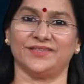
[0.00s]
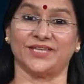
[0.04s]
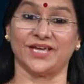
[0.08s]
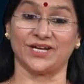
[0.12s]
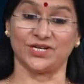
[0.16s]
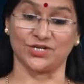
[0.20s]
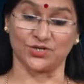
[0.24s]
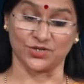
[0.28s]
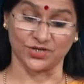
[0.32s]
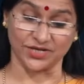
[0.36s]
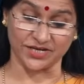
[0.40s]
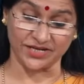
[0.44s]

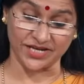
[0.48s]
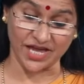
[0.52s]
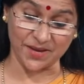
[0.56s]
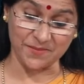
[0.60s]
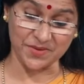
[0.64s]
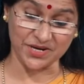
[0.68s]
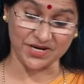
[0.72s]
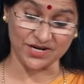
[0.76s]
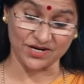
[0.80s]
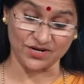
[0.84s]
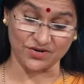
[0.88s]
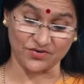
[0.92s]
that
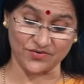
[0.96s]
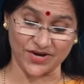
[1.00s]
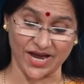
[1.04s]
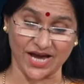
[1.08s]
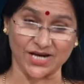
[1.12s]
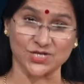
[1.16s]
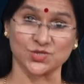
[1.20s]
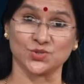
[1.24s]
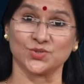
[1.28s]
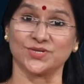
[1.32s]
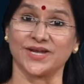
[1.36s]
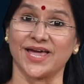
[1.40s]
chemical
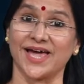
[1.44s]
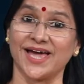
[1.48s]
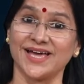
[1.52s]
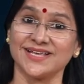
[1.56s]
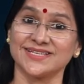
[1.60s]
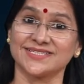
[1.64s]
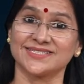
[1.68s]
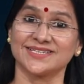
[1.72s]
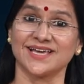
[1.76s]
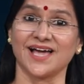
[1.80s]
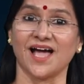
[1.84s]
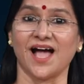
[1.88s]
reaction
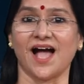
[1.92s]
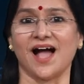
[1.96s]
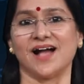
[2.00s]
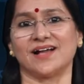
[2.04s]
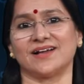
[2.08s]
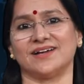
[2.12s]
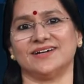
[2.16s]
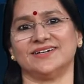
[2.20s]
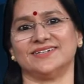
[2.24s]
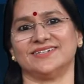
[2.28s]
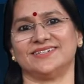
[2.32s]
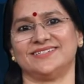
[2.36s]
has
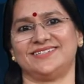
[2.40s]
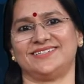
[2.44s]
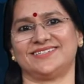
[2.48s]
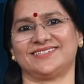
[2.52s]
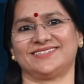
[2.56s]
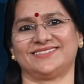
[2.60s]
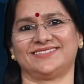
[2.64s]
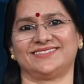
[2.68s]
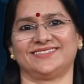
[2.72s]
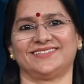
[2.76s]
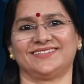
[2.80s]
occurred.